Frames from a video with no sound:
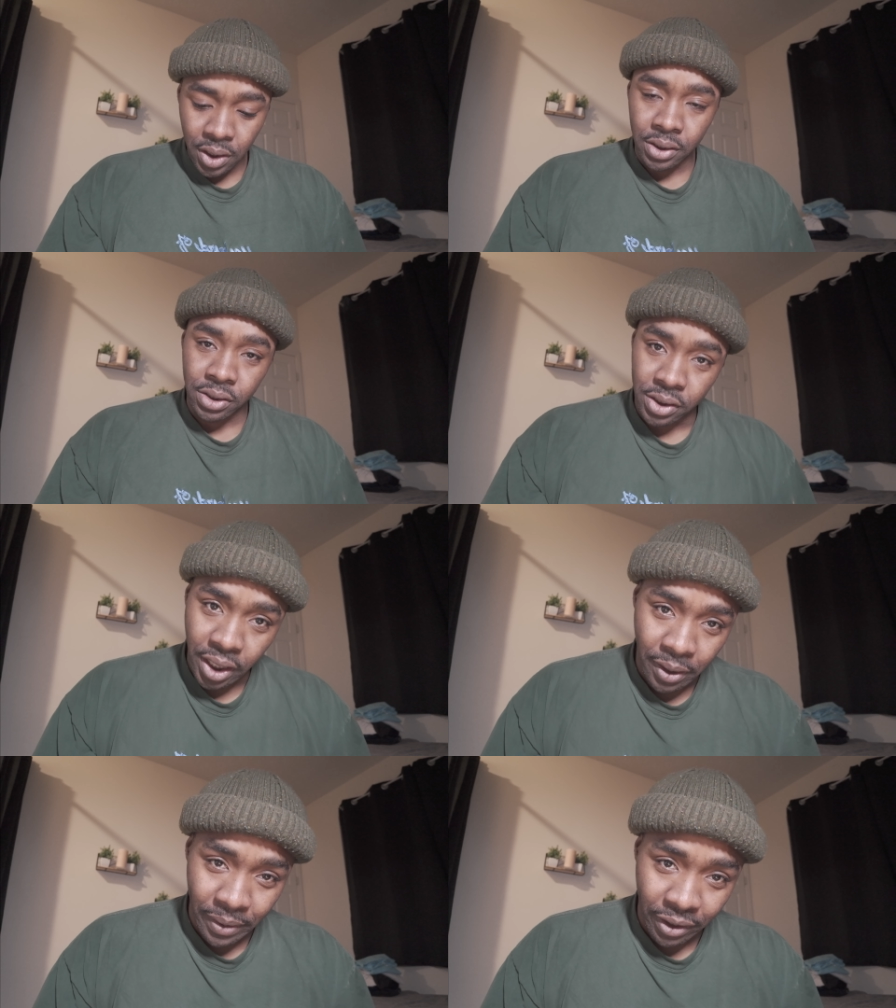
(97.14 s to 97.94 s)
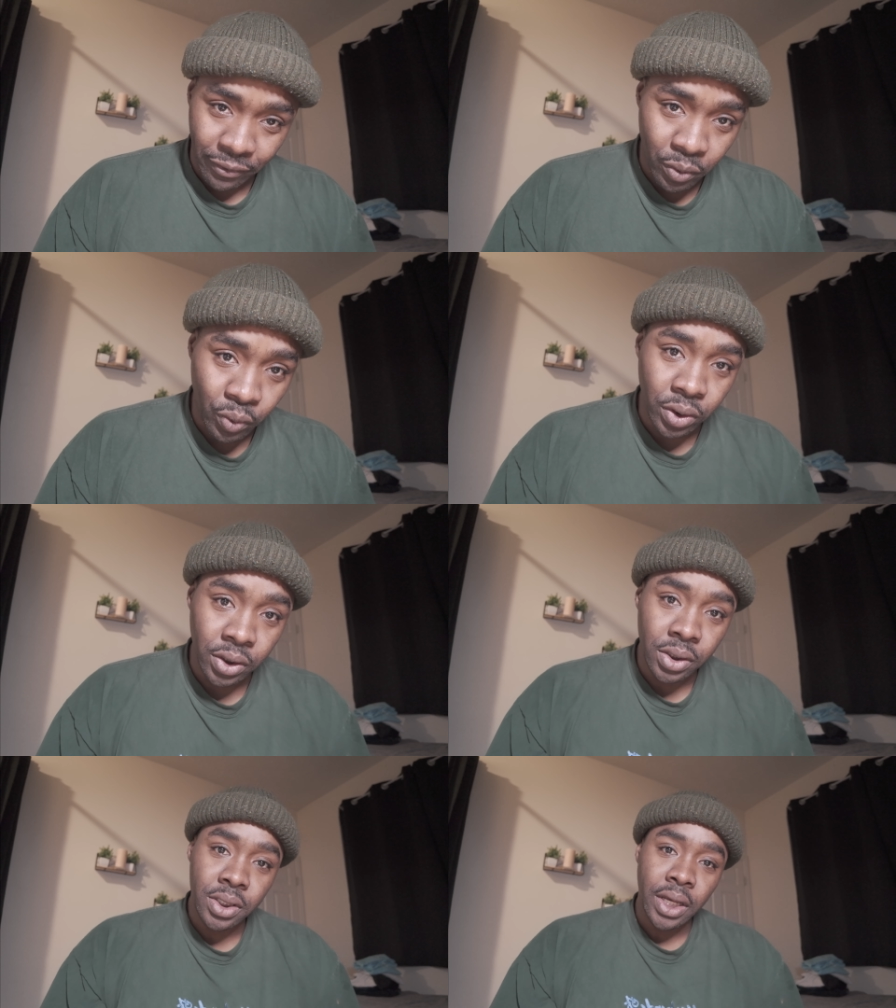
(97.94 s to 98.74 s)
just came back from the
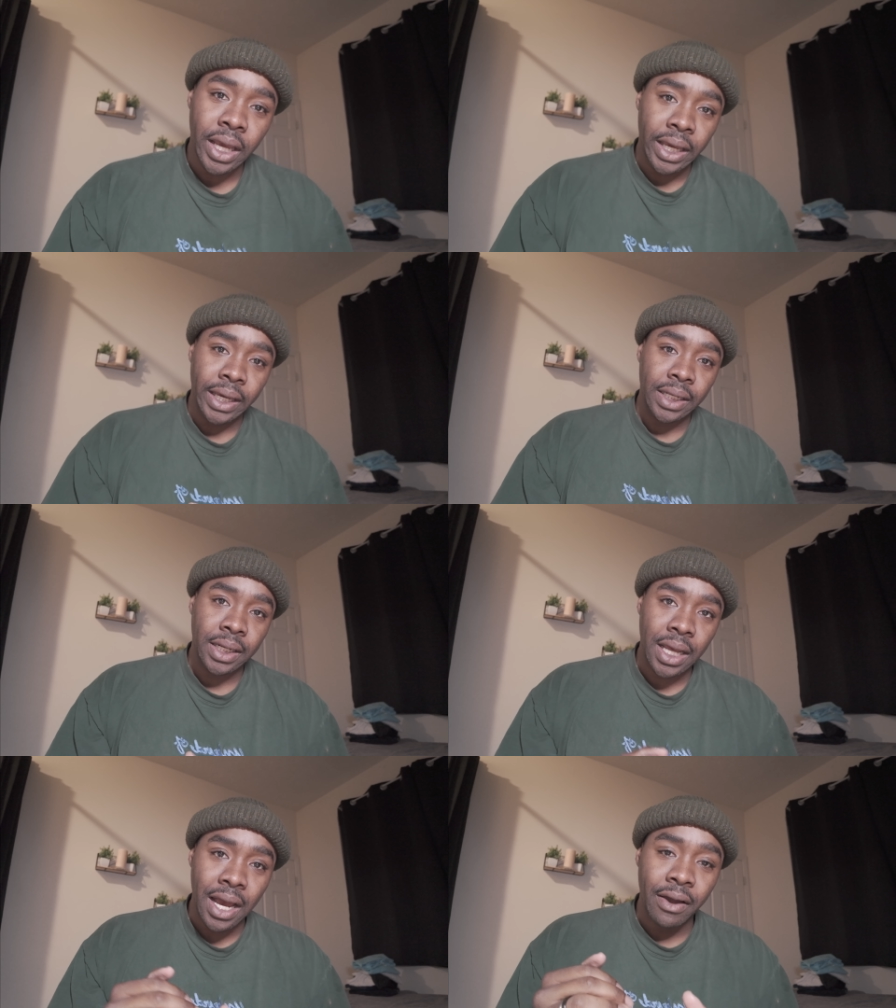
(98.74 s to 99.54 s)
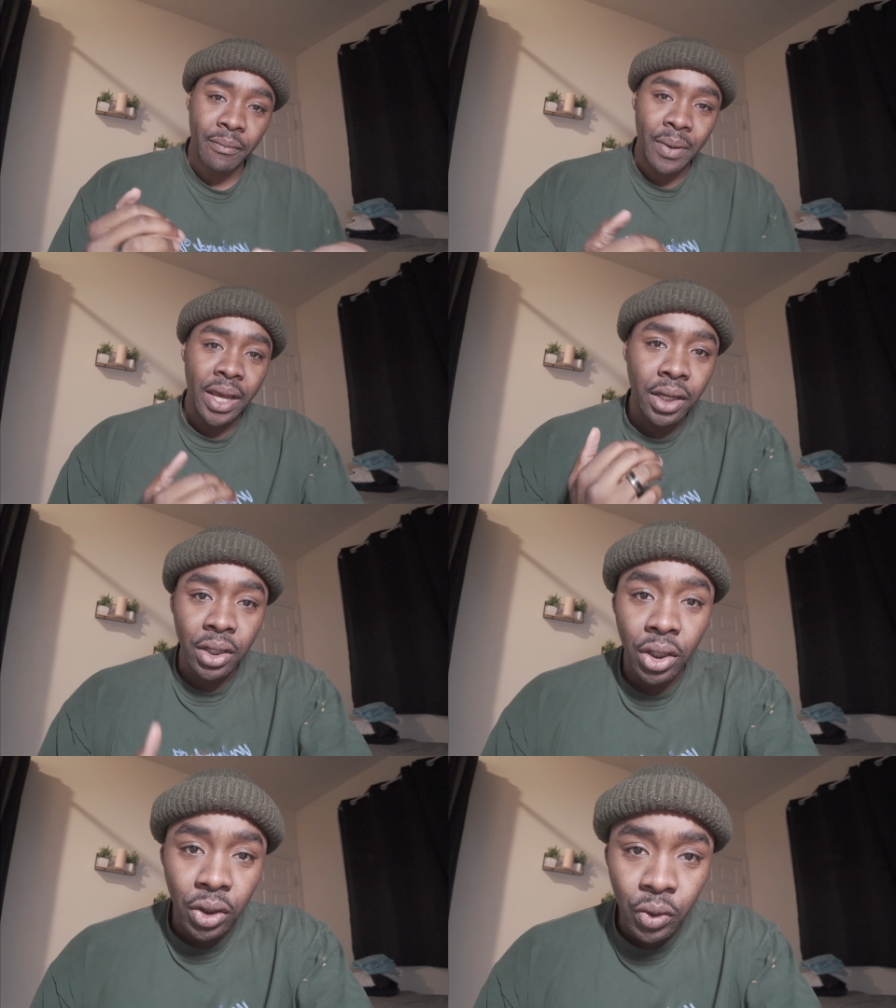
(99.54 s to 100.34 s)
woods and I've made a
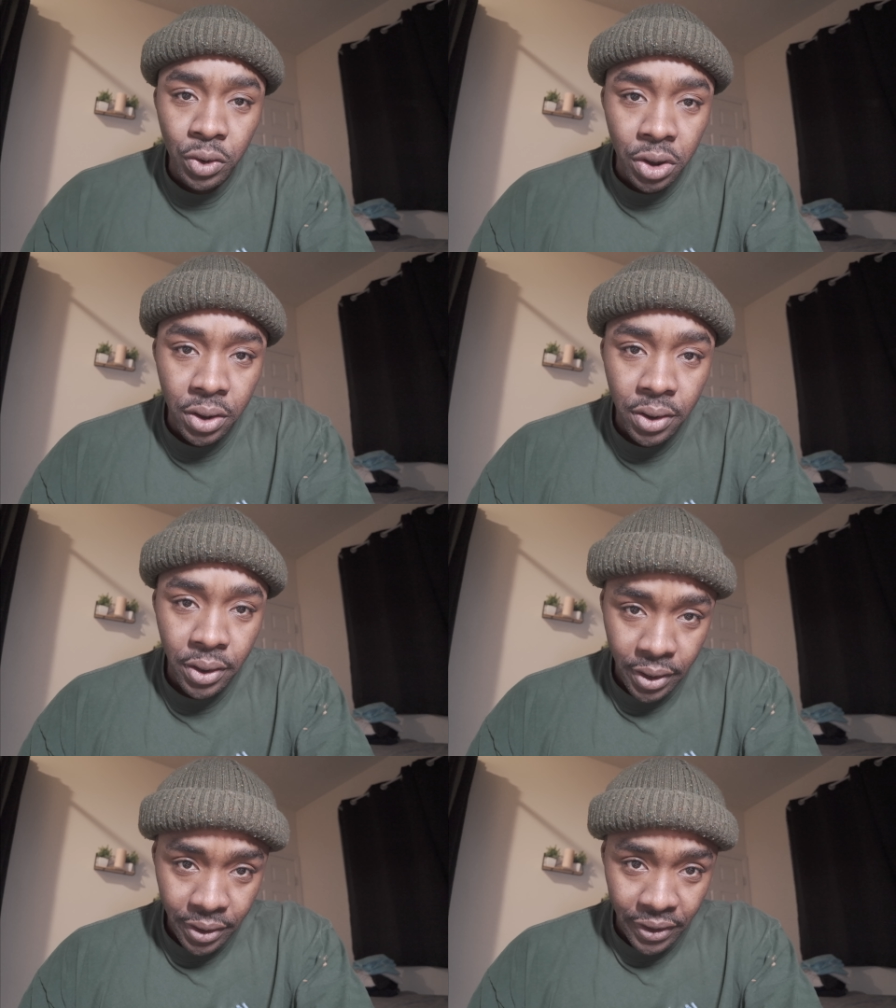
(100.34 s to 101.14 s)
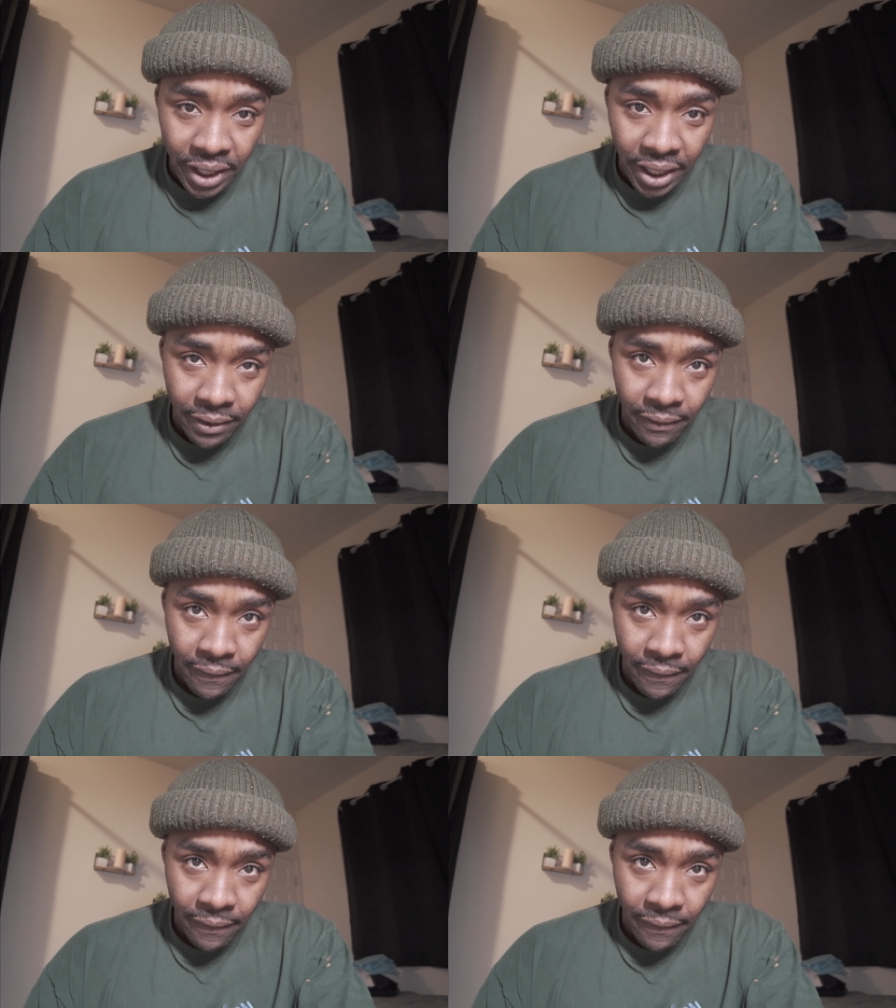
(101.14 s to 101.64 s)
conclusion that